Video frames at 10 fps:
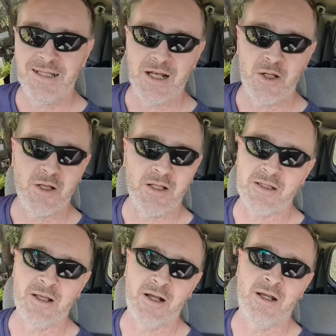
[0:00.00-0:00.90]
You know,
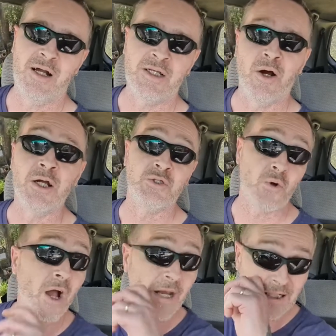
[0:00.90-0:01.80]
I
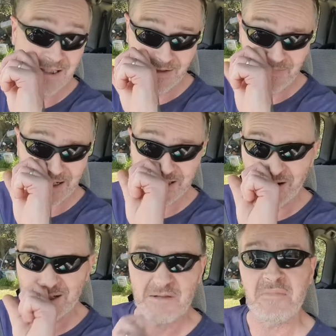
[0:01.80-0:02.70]
tried actually
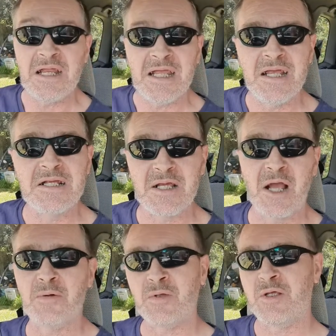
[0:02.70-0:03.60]
monetizing many years
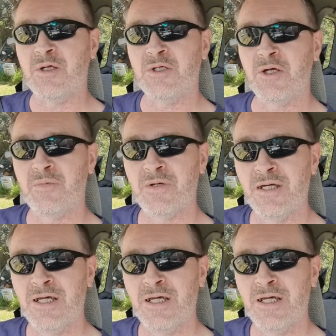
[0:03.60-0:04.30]
ago with YouTube.